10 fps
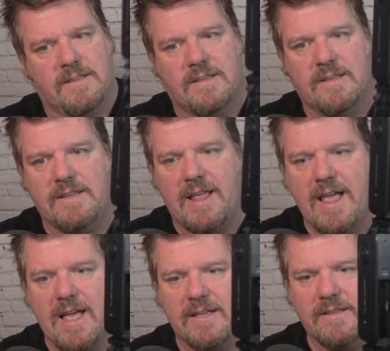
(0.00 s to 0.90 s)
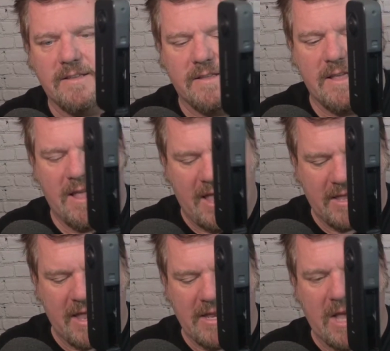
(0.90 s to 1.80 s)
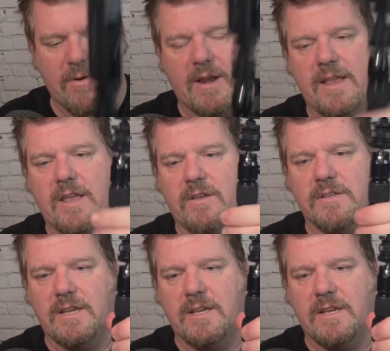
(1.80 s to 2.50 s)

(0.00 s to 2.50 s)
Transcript: yeah, I quite like it because it